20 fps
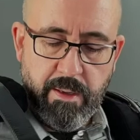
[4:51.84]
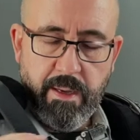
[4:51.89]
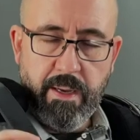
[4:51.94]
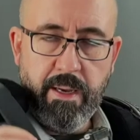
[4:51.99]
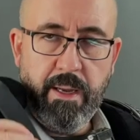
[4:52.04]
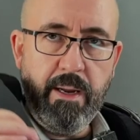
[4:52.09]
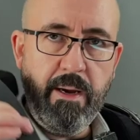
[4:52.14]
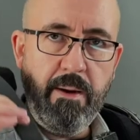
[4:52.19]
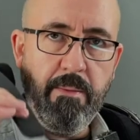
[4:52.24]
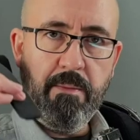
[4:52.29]

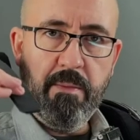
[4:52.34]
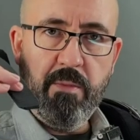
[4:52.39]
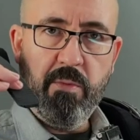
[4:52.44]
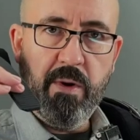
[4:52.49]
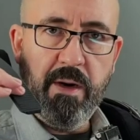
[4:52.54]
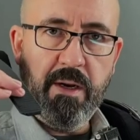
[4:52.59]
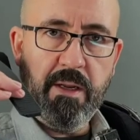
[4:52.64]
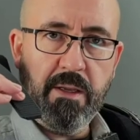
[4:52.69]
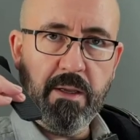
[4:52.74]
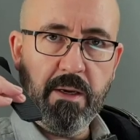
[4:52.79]
and I'm
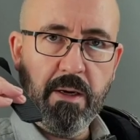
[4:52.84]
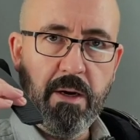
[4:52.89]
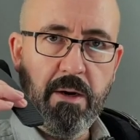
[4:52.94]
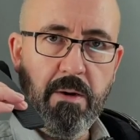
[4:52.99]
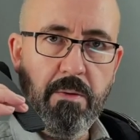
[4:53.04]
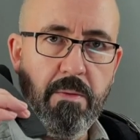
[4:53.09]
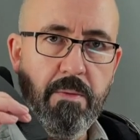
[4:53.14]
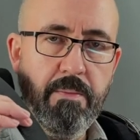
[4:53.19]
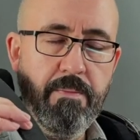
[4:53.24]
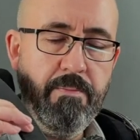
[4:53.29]
ready to
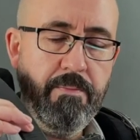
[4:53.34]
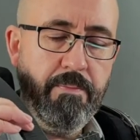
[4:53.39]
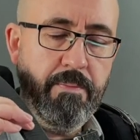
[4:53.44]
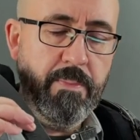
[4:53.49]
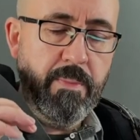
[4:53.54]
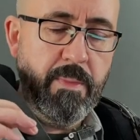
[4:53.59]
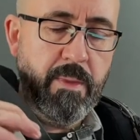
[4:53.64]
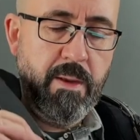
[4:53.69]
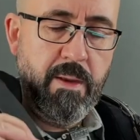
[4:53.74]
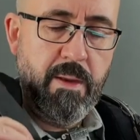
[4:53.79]
go.
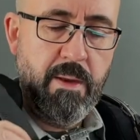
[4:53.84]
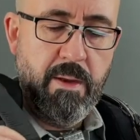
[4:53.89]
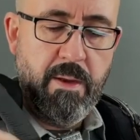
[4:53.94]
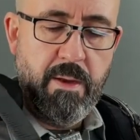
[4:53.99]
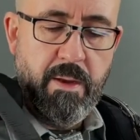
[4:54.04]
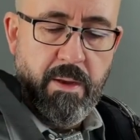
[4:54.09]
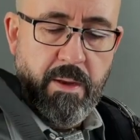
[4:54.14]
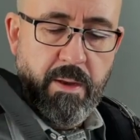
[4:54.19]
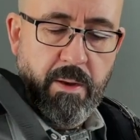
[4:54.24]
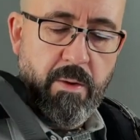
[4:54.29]

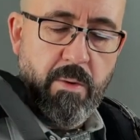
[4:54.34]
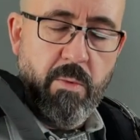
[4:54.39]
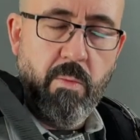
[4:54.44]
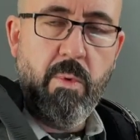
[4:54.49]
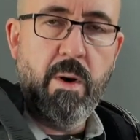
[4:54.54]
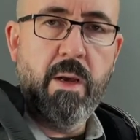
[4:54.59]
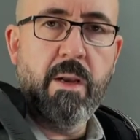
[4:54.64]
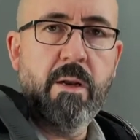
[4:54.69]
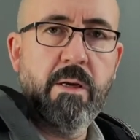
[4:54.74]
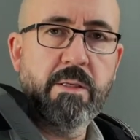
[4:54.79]

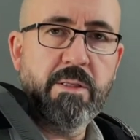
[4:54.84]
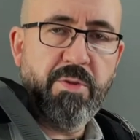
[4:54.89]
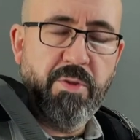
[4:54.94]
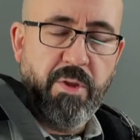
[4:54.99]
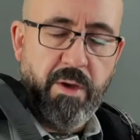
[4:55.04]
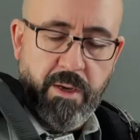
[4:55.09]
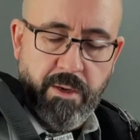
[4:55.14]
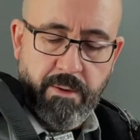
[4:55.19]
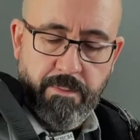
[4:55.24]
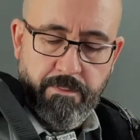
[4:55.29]
One last
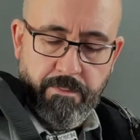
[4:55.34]
thing,